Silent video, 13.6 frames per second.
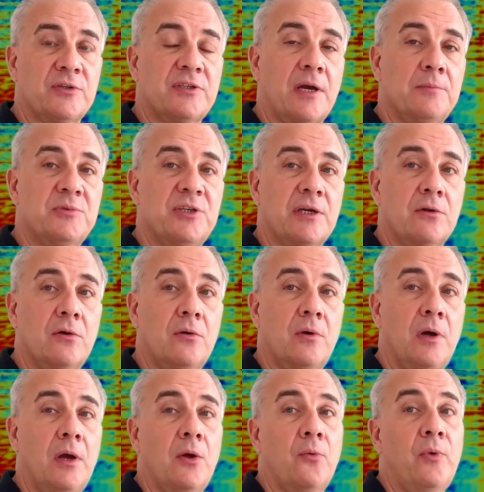time signal,
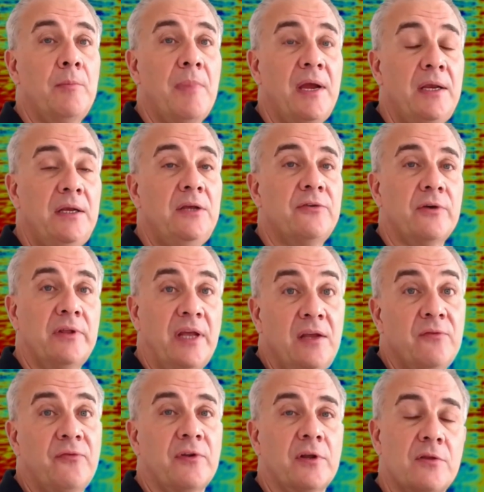we may need an
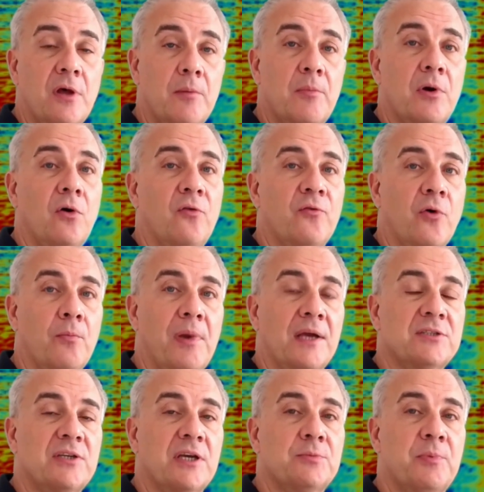infinite number of
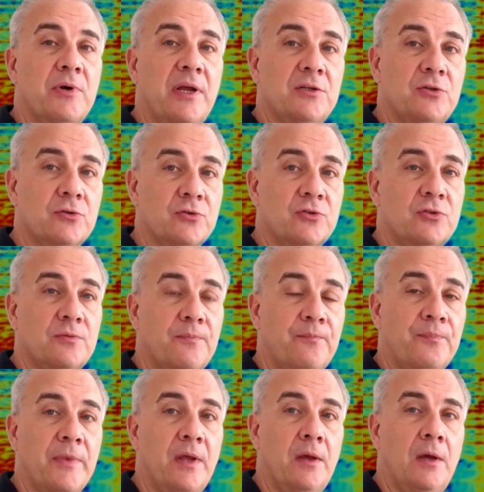complex exponentials.
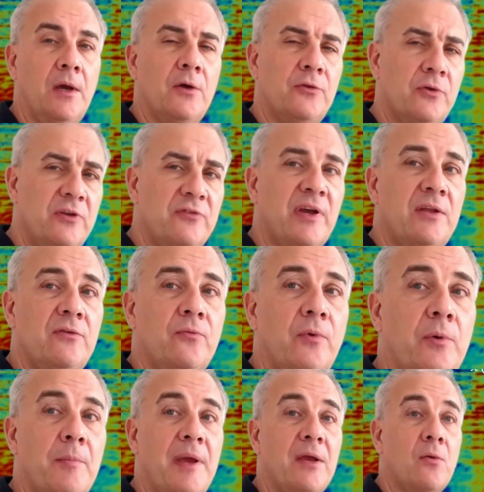To this end, we
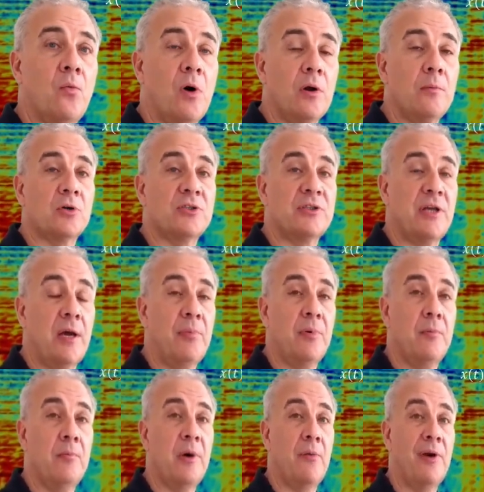make one more step
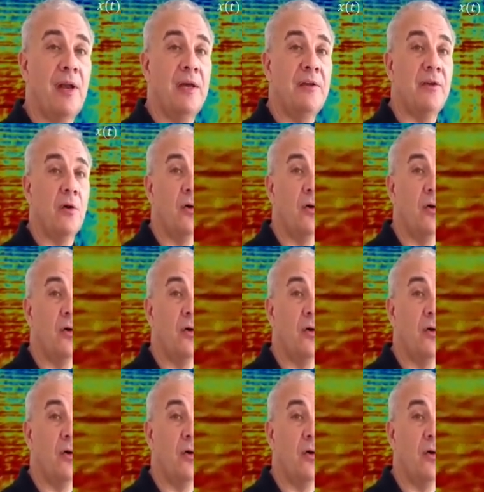by relating